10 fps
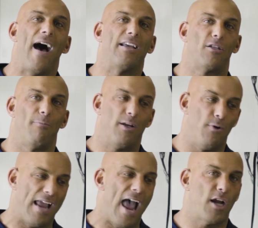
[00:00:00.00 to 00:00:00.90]

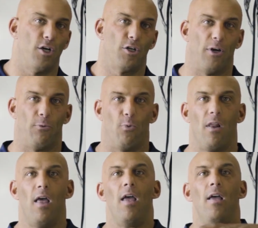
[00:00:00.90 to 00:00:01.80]
isometric action. So it
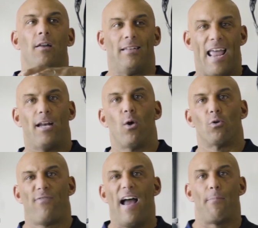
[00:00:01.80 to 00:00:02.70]
will take
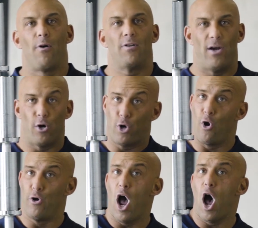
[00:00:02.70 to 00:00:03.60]
those fibers, they're
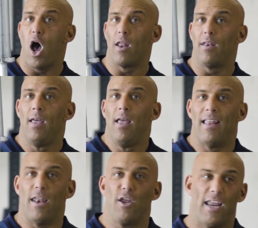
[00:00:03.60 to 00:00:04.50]
turned on,
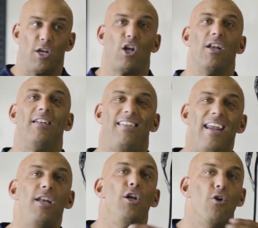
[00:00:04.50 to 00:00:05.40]
then you can
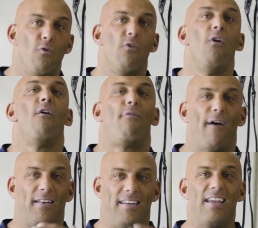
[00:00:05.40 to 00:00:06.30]
continue
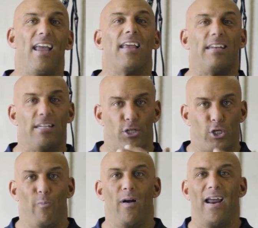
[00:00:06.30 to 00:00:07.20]
fatiguing and
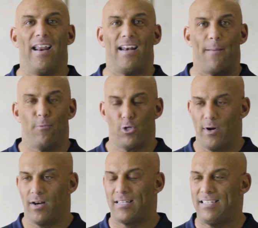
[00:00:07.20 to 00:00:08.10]
stimulating them
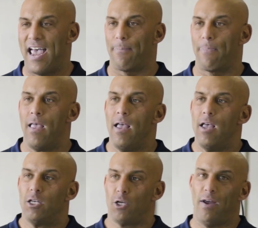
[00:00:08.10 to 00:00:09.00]
during the set.
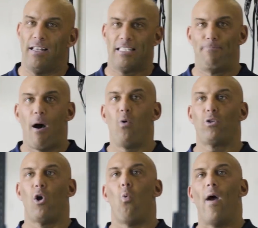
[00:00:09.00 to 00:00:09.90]
So it's both
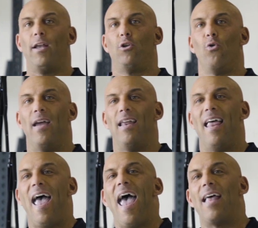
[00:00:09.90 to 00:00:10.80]
a way to
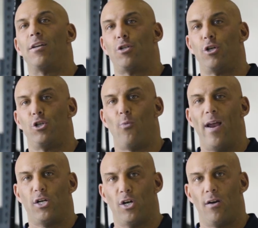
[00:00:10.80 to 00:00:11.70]
enhance the
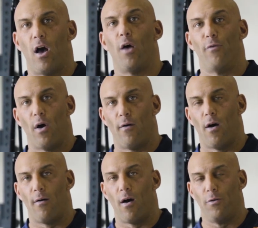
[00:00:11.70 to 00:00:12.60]
duration of
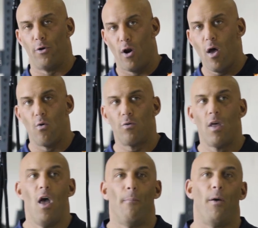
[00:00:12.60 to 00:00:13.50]
under load,
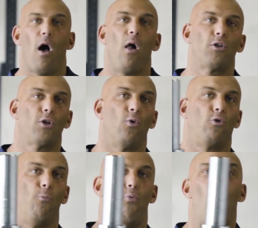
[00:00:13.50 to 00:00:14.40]
but also
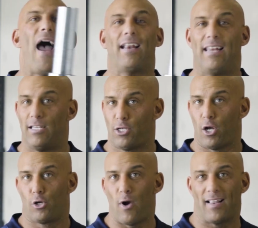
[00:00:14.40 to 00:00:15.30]
to practice
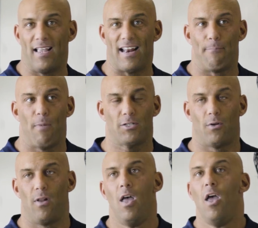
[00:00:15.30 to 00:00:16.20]
contracting that
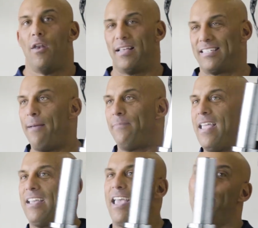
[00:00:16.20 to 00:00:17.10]
muscle. The same
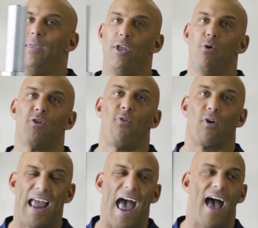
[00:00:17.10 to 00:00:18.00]
thing can be used for
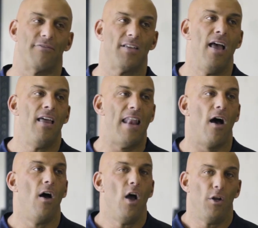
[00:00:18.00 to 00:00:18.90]
calves.
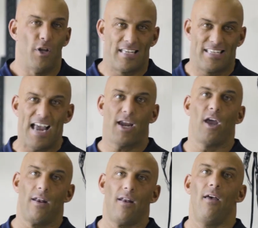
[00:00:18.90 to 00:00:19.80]
Now, the
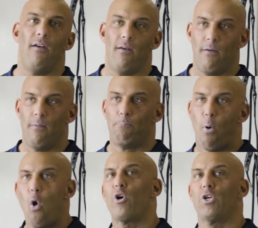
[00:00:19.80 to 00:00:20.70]
second
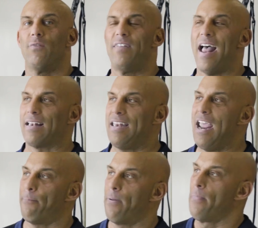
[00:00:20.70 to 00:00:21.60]
portion of that
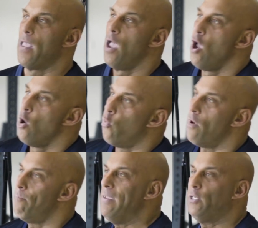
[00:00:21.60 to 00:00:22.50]
tip
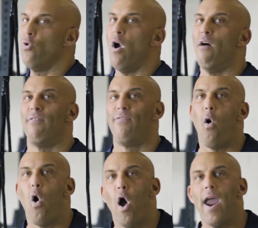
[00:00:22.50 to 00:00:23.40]
would be to
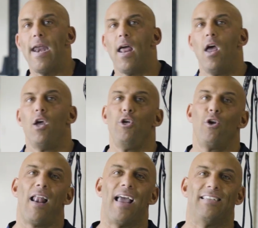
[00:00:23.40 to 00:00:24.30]
avoid
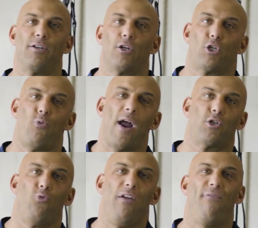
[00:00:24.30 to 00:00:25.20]
utilizing the
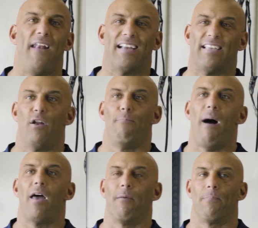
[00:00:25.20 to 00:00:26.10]
stretch reflex at the
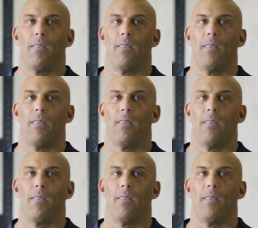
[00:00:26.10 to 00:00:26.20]
bottom.